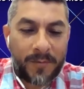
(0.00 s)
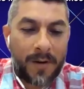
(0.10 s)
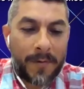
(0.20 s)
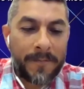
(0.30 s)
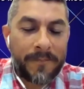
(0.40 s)

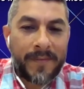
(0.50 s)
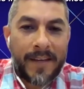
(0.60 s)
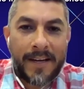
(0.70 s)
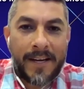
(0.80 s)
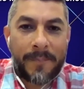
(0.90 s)
Bomber.
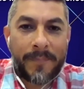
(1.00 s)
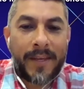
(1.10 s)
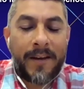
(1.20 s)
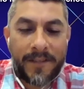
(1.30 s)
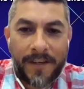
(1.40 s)

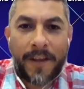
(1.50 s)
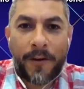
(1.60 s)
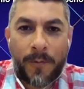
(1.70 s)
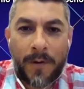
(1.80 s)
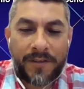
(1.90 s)
Here's
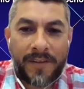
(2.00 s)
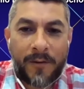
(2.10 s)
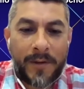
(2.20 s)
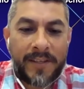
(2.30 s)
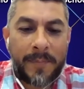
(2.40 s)
another question that
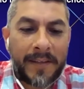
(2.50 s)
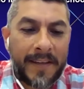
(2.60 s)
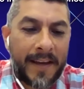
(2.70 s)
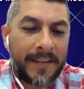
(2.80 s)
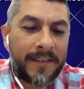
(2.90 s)
we typically
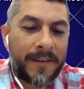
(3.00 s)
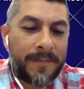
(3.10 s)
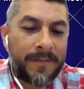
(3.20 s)
get.